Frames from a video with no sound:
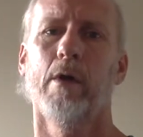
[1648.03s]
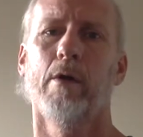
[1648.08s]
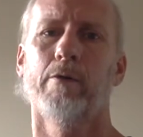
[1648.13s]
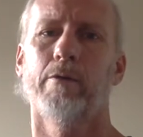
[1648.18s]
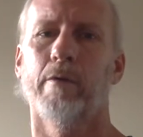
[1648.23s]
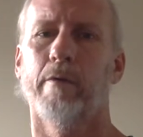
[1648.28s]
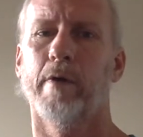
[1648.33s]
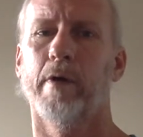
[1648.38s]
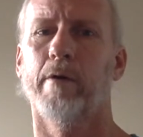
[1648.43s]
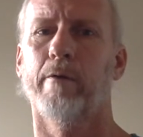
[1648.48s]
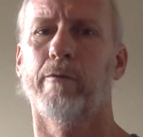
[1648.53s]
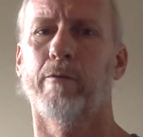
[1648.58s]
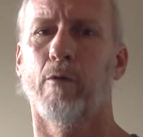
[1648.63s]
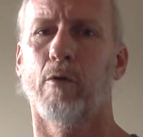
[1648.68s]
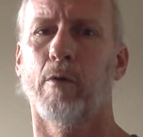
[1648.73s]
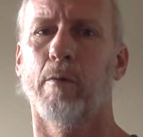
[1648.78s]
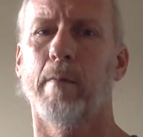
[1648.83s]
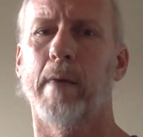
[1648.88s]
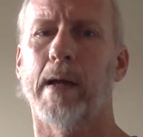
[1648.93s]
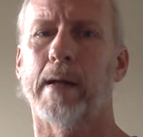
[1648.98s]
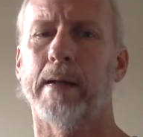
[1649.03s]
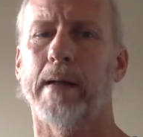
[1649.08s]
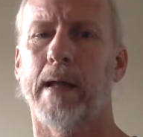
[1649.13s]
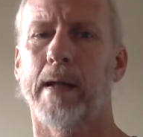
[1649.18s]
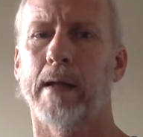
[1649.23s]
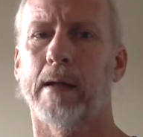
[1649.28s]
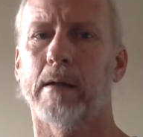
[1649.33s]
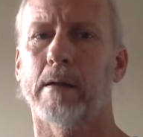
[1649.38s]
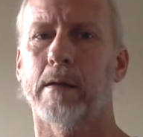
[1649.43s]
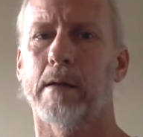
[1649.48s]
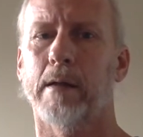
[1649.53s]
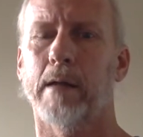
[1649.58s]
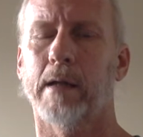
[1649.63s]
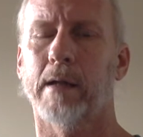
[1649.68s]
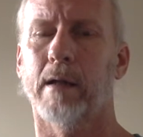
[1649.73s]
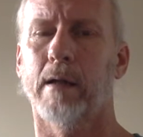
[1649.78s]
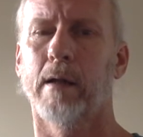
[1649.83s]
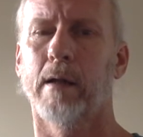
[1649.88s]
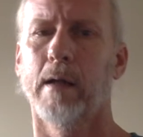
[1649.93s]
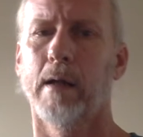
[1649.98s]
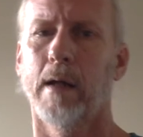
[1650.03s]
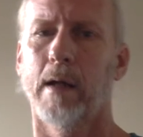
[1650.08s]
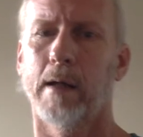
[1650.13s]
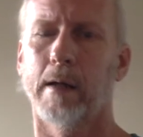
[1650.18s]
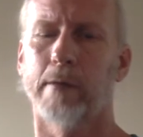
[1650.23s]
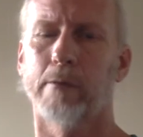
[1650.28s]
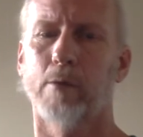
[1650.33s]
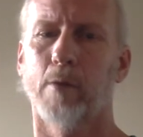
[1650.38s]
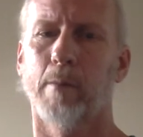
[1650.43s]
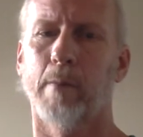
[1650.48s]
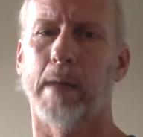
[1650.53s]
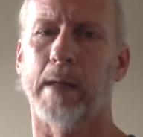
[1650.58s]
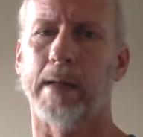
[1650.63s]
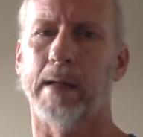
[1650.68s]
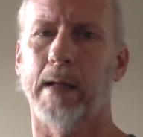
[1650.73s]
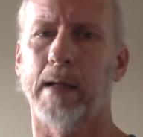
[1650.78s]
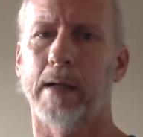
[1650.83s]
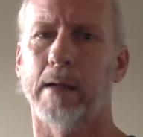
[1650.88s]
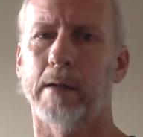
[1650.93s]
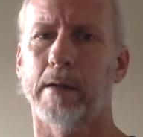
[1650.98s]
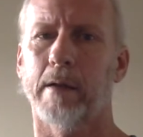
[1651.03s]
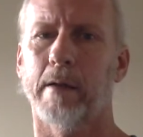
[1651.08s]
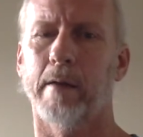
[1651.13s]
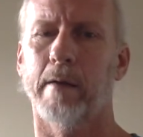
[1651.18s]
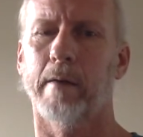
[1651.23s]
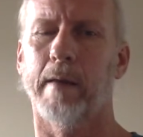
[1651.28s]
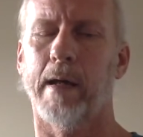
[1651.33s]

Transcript: So therefore, magnetically, electromagnetically,